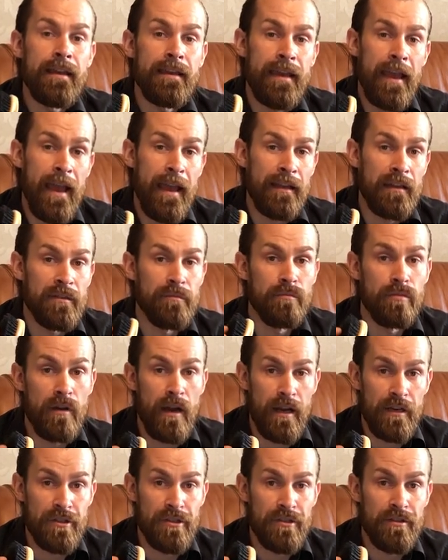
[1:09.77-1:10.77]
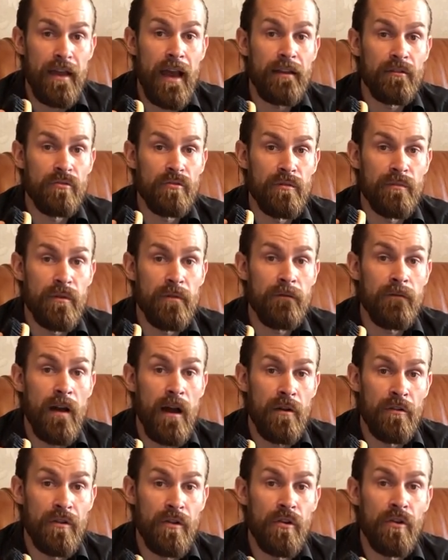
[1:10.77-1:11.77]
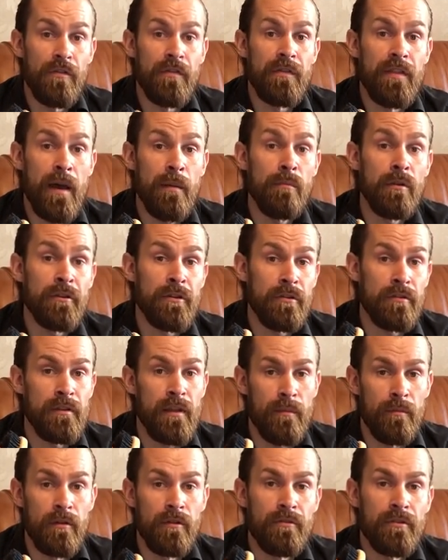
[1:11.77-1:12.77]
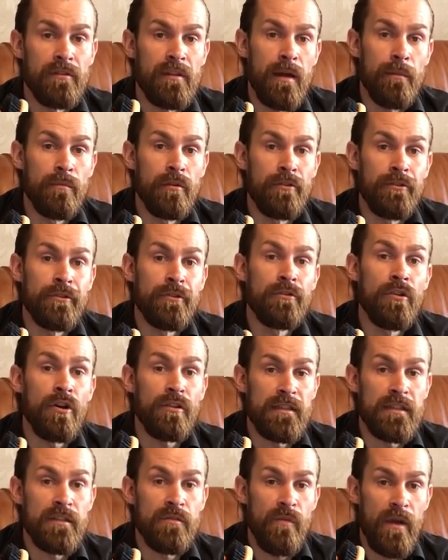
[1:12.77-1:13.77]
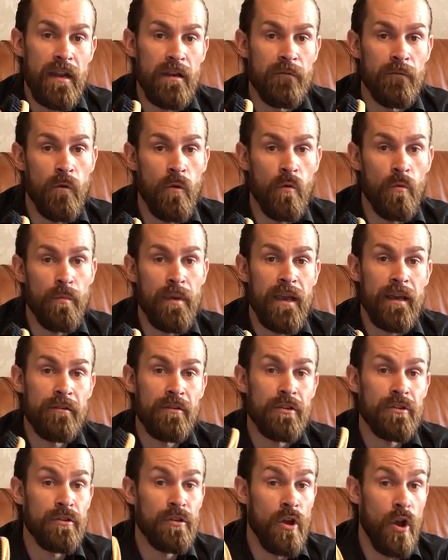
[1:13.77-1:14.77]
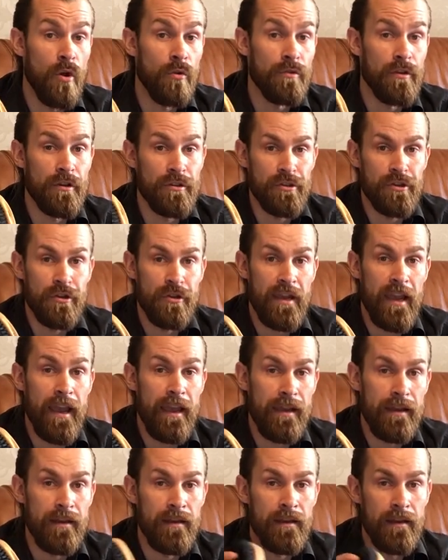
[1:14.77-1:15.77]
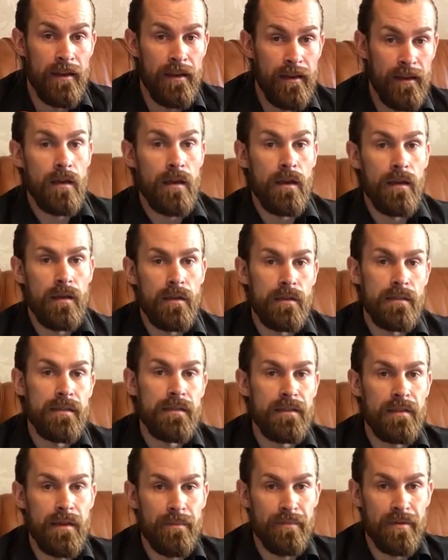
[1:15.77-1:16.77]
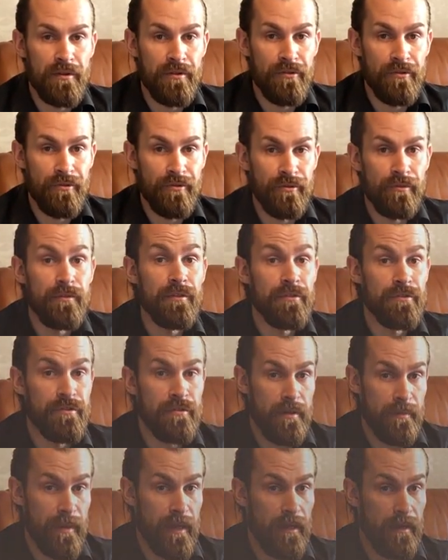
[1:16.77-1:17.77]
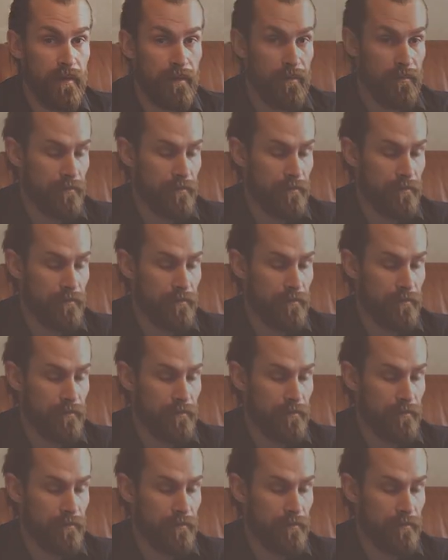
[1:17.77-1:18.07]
Kent brush that could be found on www.sweynforkbeard.co.uk. Step 2. Trimming.